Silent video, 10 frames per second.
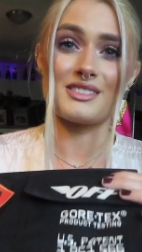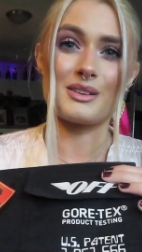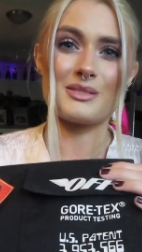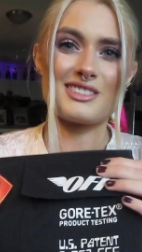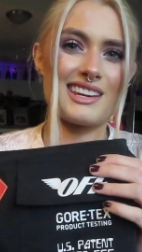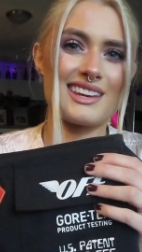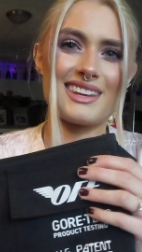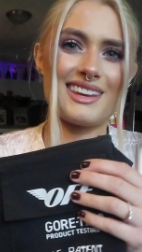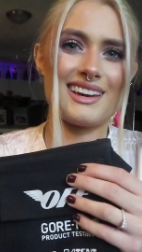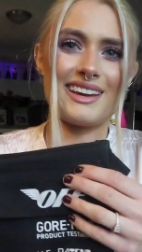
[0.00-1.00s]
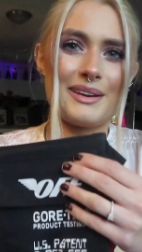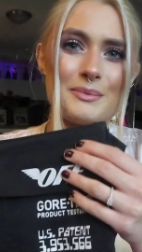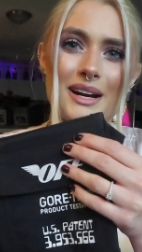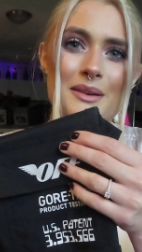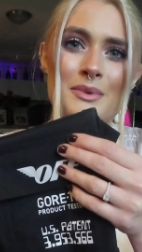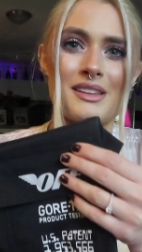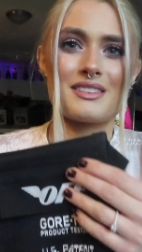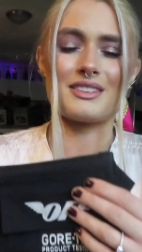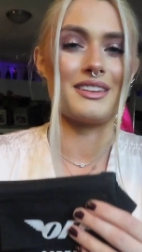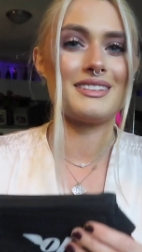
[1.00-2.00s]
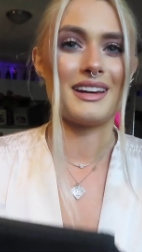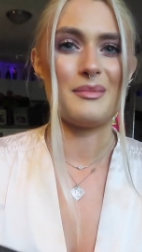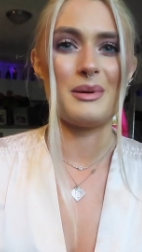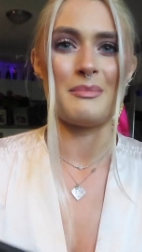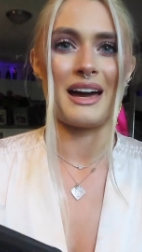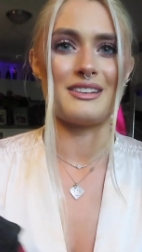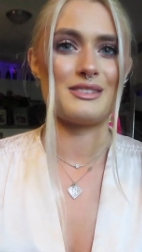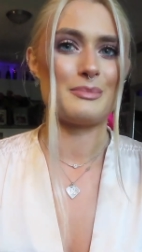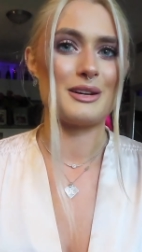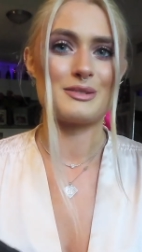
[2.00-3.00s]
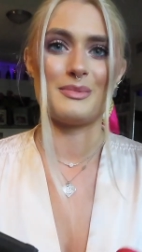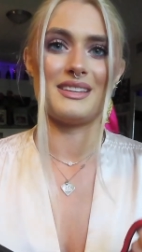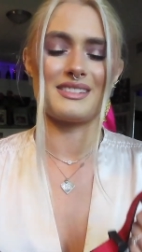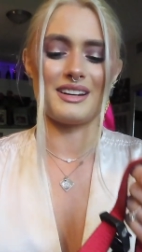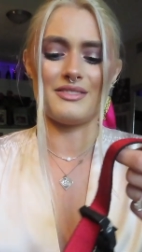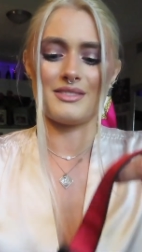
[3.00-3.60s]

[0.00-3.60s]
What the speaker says: So I was like, yeah, I wear this all the time. It matches a bunch of my stuff.